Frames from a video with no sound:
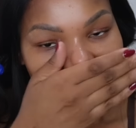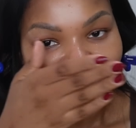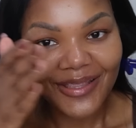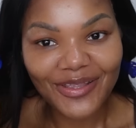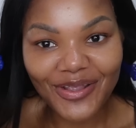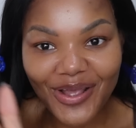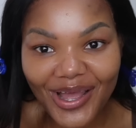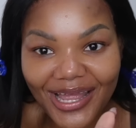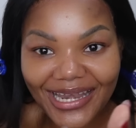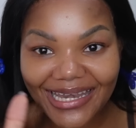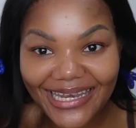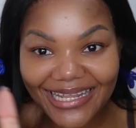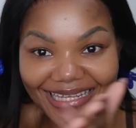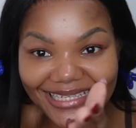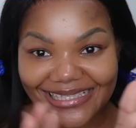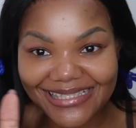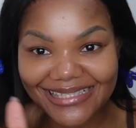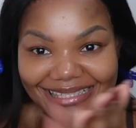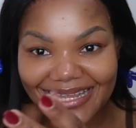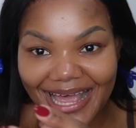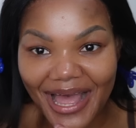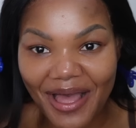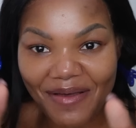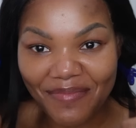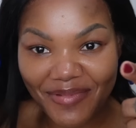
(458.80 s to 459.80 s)
You're
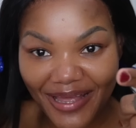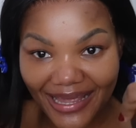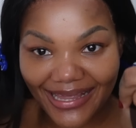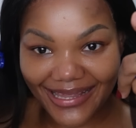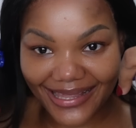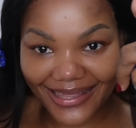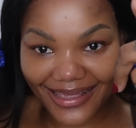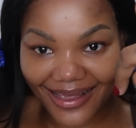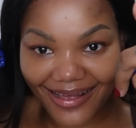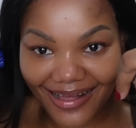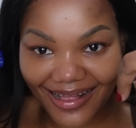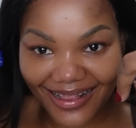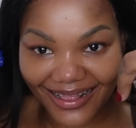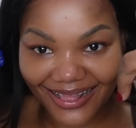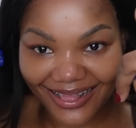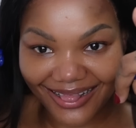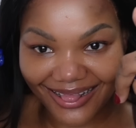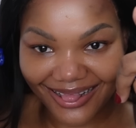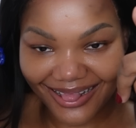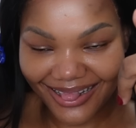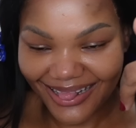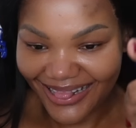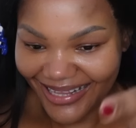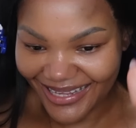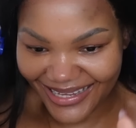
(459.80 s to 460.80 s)
Lisa, my
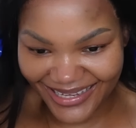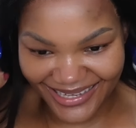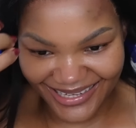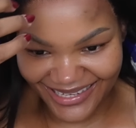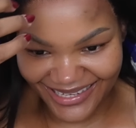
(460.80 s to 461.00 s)
girl!